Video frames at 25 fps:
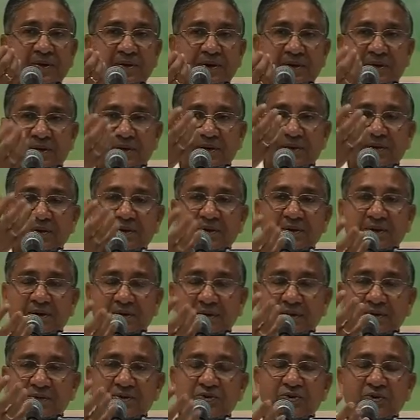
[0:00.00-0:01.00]
uh,
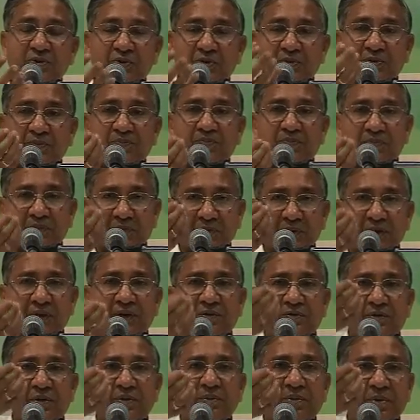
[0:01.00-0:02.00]
so
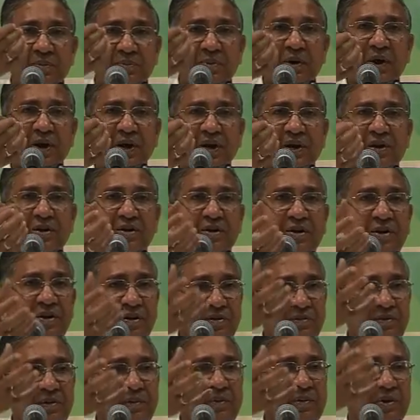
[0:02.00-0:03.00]
it will be boiled or
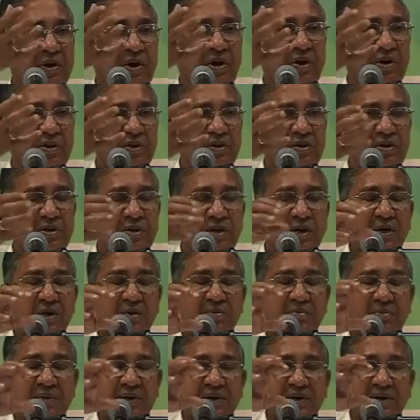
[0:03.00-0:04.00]
it will be hot.
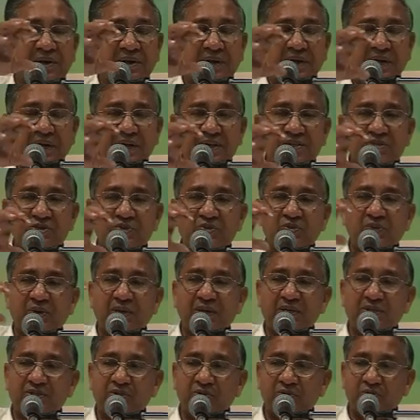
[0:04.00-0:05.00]
But as soon
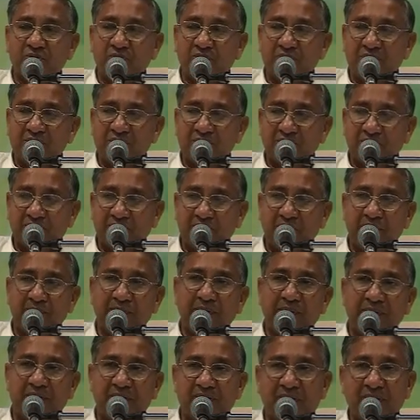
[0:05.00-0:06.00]
as you just
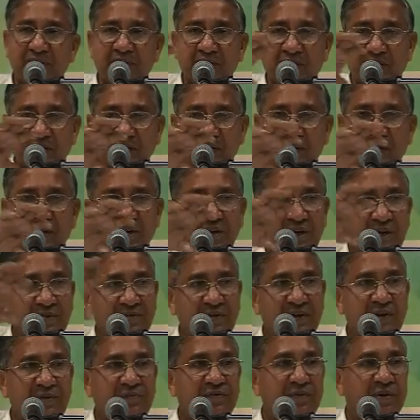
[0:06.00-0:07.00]
keep it again
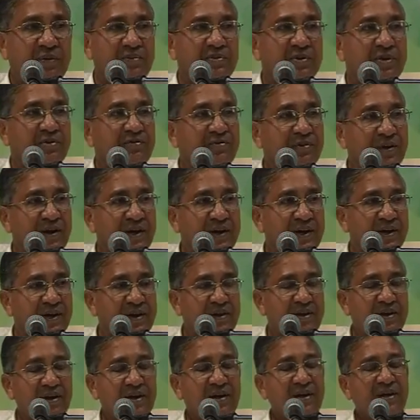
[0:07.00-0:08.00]
away from the
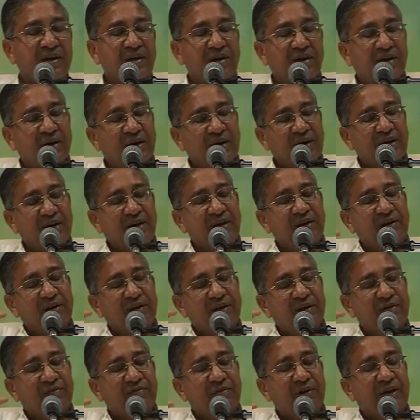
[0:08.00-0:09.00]
fire, again
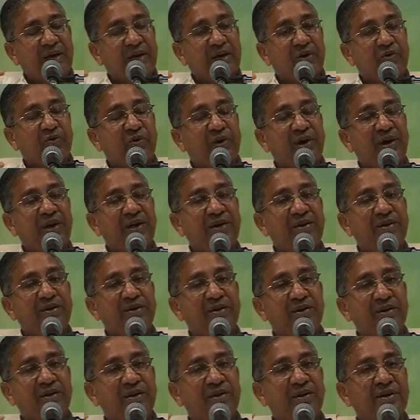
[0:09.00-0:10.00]
it will acquire
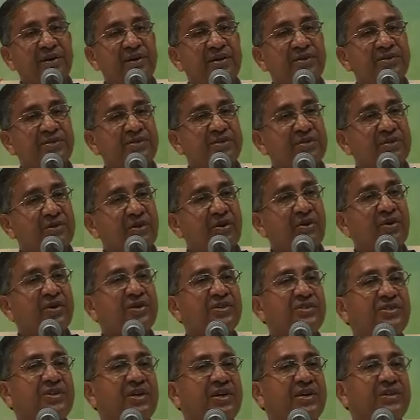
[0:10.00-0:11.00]
its
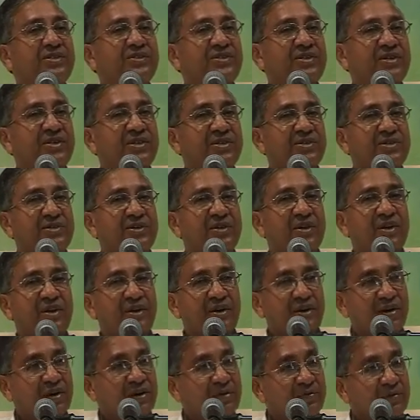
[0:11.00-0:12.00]
original stage
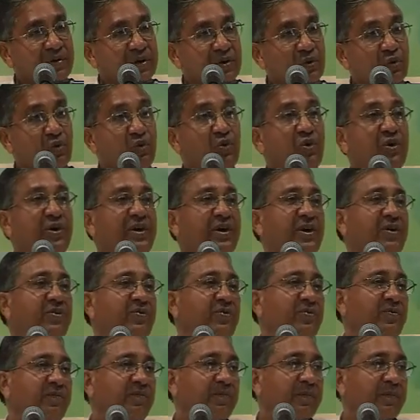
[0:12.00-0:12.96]
it will cool down.